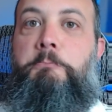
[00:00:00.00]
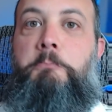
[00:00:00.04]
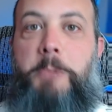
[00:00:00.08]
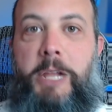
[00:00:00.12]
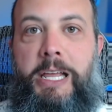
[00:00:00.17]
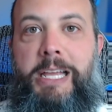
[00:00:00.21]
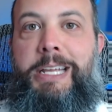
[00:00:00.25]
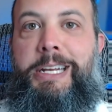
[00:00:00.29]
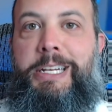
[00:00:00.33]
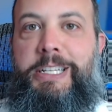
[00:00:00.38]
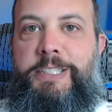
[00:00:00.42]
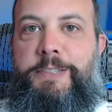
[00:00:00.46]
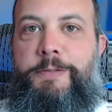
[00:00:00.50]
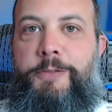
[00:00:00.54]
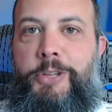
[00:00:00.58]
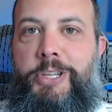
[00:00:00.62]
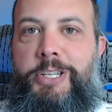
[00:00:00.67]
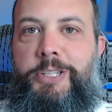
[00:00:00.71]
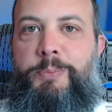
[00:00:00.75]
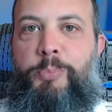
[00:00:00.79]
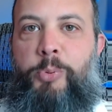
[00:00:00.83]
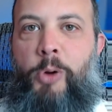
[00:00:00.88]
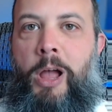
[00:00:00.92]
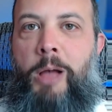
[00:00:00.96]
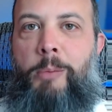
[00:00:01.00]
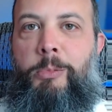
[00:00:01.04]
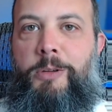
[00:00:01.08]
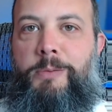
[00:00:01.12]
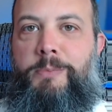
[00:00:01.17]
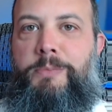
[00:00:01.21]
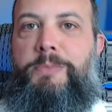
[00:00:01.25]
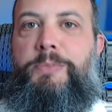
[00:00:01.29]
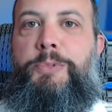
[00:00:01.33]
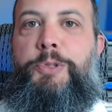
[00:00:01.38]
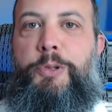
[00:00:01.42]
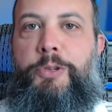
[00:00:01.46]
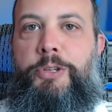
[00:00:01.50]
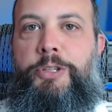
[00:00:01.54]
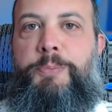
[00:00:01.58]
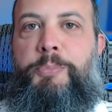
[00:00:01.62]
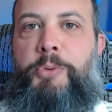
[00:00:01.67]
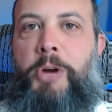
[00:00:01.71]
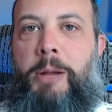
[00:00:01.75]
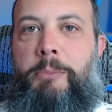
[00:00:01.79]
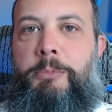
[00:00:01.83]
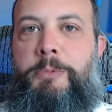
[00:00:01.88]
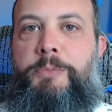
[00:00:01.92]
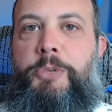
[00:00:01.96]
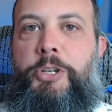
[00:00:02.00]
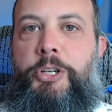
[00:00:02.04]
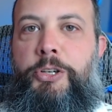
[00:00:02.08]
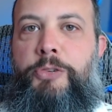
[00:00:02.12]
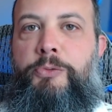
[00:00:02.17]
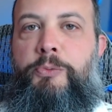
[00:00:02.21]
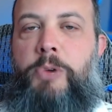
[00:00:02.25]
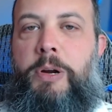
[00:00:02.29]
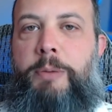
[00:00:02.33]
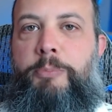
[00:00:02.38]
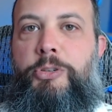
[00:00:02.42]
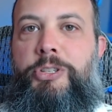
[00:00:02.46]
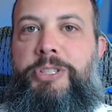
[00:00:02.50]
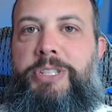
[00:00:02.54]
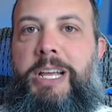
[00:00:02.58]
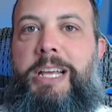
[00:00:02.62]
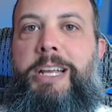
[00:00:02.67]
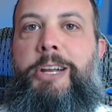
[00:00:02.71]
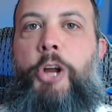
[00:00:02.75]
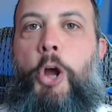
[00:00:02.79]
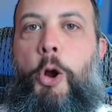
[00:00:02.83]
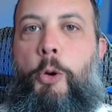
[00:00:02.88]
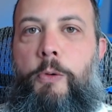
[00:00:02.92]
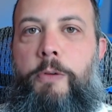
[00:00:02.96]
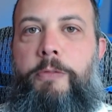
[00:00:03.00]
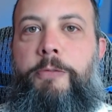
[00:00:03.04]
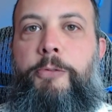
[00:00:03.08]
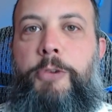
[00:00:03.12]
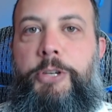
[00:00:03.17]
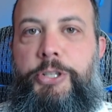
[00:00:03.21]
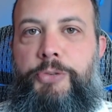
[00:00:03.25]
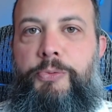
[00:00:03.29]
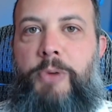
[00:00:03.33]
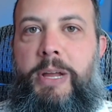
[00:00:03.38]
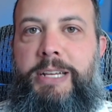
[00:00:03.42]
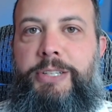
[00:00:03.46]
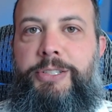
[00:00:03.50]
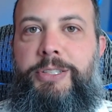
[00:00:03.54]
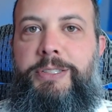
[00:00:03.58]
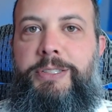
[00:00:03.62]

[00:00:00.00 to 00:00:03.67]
like it is for this problem, so this problem could represent a refrigeration